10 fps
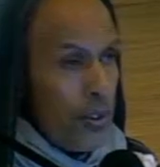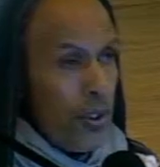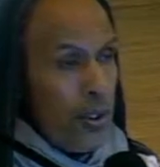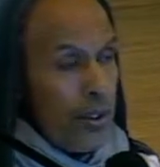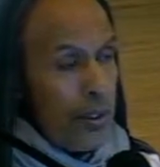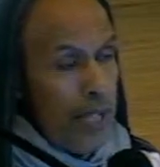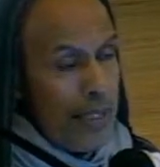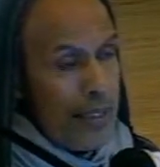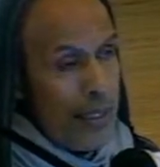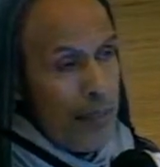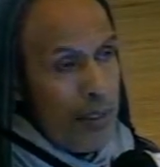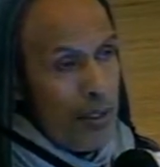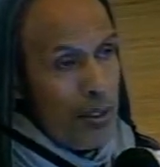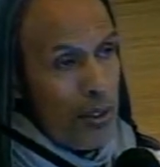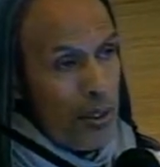So that same
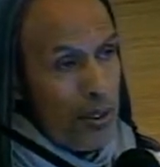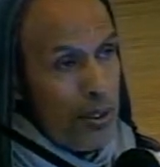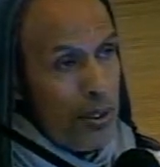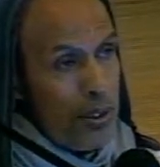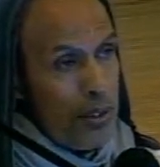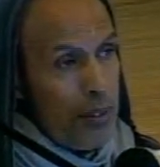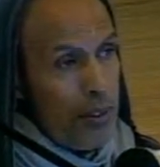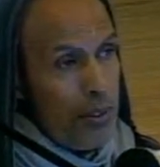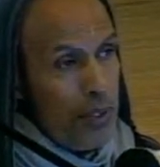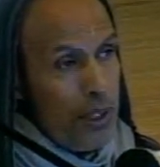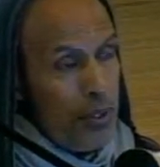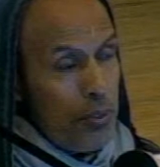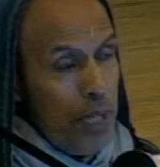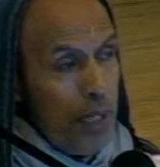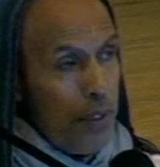instruction is given to
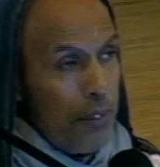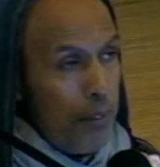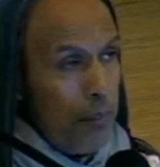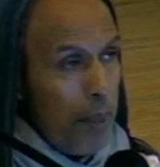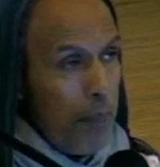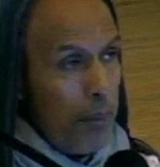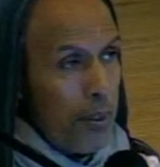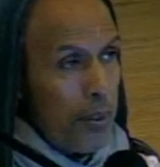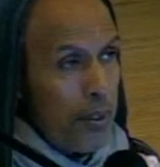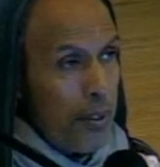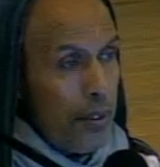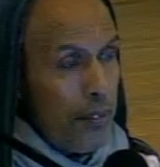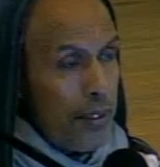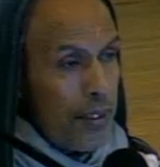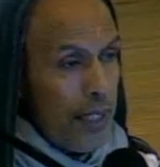each one of the members
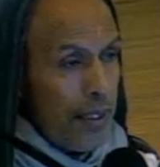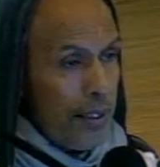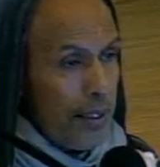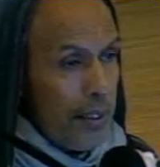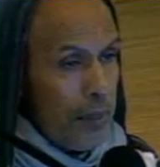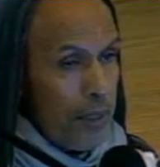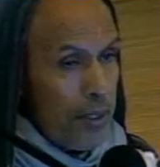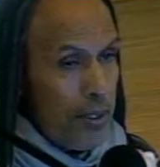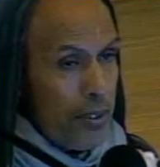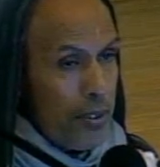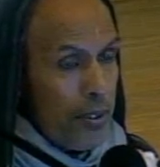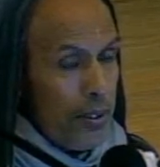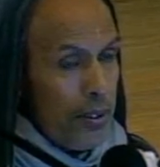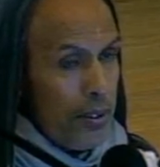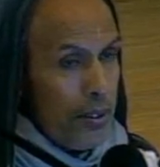of the Sankirtan mission.
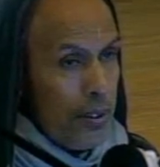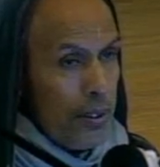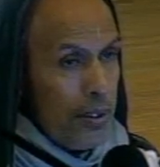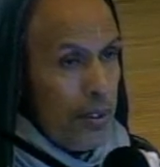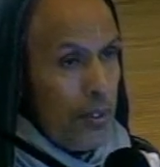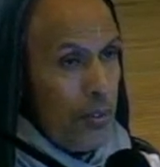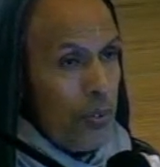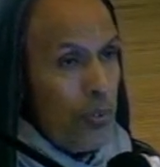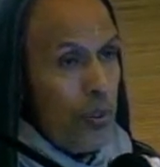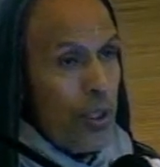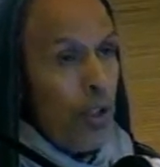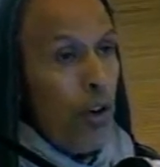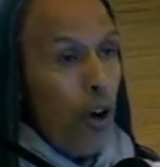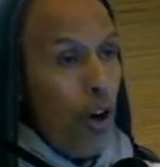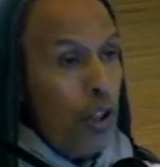We
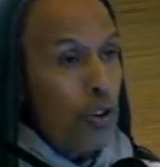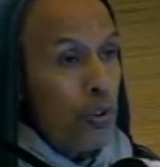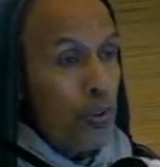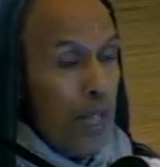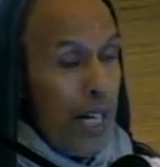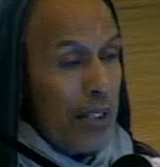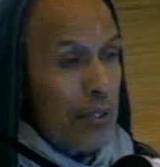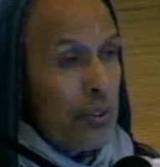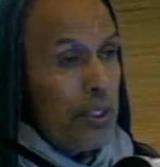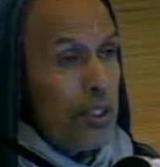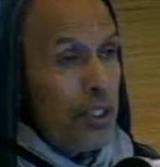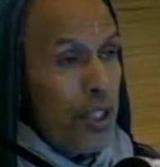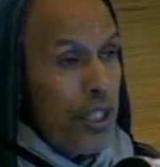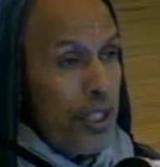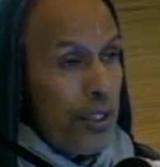ought to actually
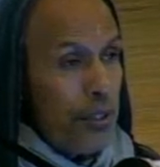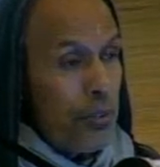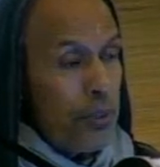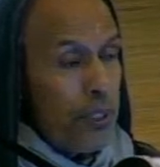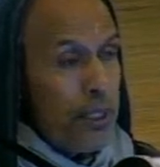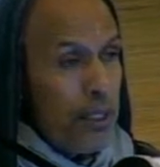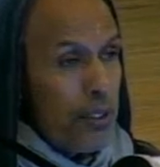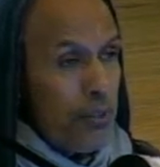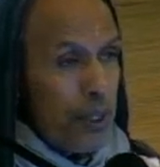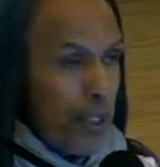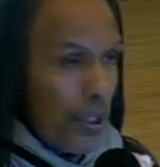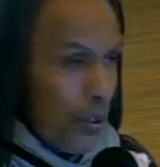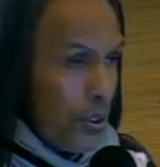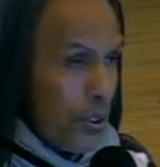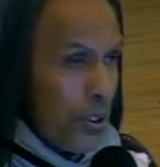share, to bring this Krishna
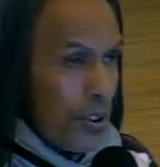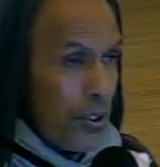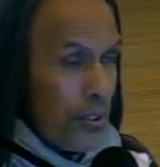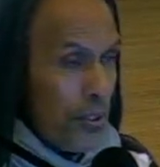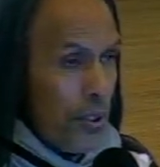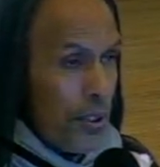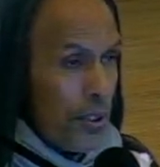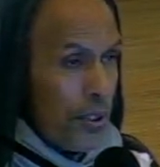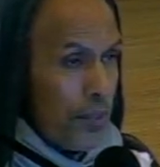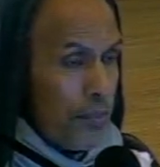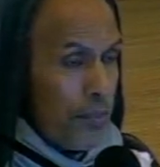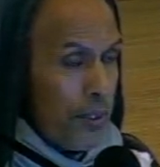consciousness to others.